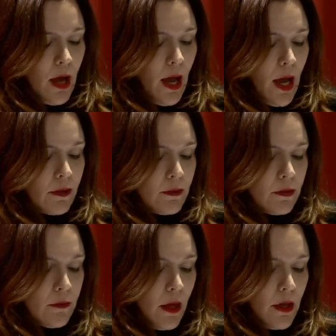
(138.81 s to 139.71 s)

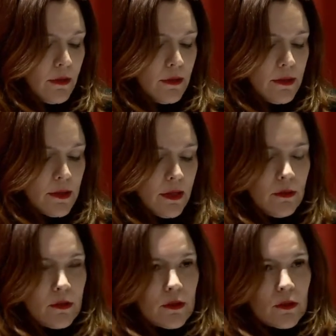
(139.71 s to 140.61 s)
active aging
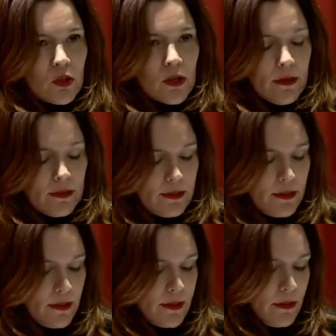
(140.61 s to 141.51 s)
centers,
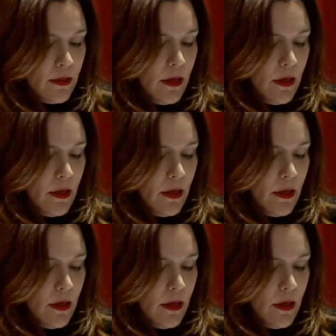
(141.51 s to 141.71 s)
charities,